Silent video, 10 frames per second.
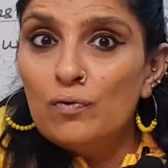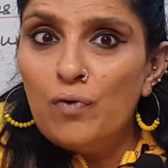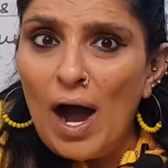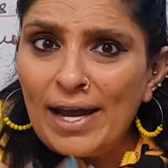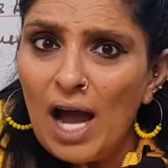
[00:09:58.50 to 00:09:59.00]

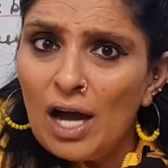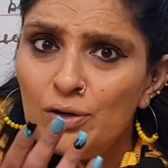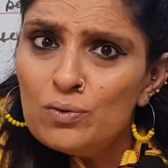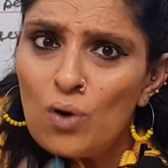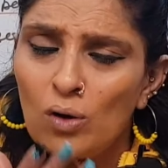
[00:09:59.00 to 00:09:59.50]
Why are
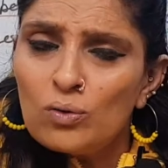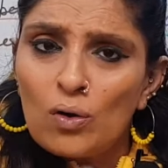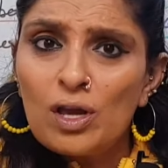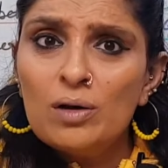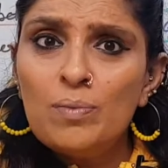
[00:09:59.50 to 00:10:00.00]
you not
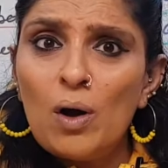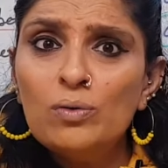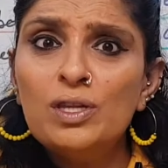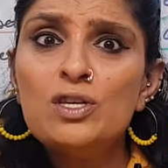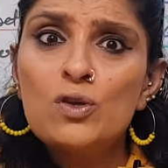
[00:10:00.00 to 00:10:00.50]
talking
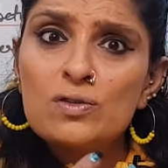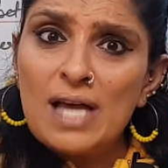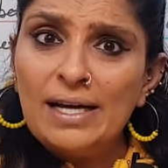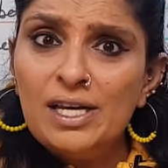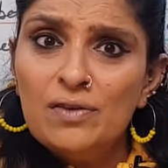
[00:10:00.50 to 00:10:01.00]
about the
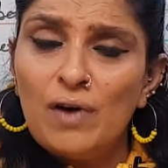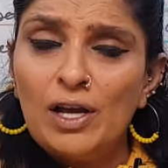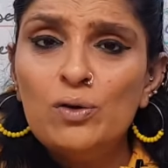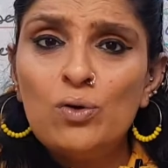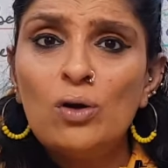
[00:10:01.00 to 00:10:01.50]
society? Why are
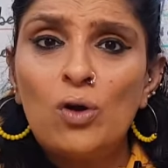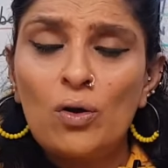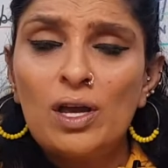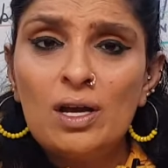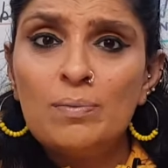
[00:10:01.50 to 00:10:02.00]
you not
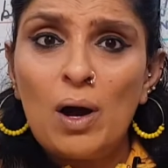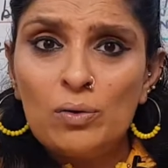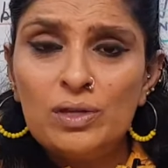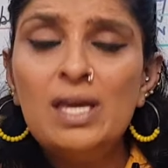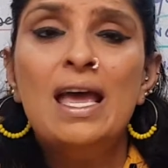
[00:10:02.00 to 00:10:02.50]
talking
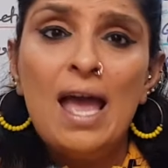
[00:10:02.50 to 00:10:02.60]
about the